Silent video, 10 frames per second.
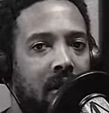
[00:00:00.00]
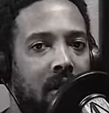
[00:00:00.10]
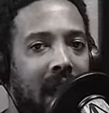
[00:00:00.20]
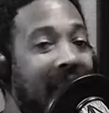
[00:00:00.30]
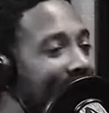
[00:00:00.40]

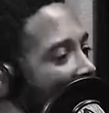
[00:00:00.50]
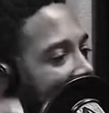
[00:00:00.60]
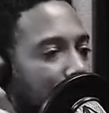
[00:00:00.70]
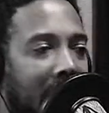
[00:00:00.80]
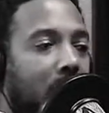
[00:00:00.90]
And
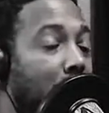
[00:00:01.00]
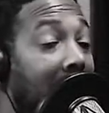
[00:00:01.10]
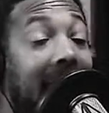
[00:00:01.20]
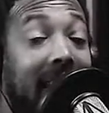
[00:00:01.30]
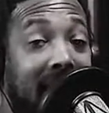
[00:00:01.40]
that's what I don't
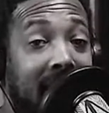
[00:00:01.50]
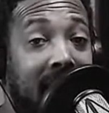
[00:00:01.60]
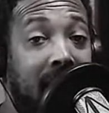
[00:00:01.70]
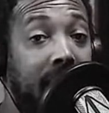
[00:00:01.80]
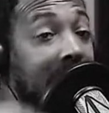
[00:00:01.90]
like.
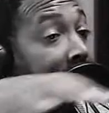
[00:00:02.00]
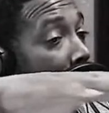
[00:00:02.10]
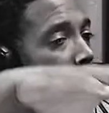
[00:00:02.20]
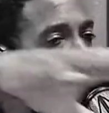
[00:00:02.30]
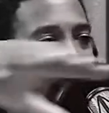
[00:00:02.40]
These
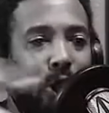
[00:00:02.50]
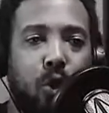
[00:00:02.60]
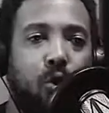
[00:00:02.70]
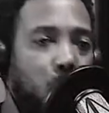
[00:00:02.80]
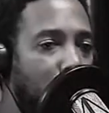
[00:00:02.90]
other racial
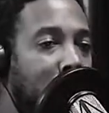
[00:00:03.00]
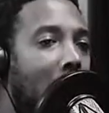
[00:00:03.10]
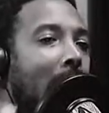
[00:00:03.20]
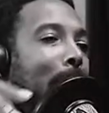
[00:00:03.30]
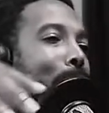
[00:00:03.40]
groups
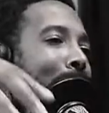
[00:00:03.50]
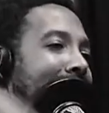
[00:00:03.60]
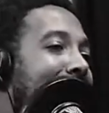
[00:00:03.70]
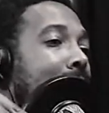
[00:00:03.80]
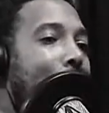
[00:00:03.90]

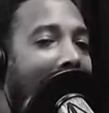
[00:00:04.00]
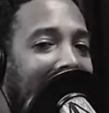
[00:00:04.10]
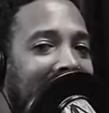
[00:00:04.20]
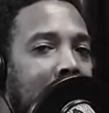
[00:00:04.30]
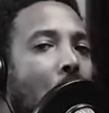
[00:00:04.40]

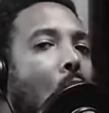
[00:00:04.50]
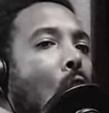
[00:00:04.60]
piggybacking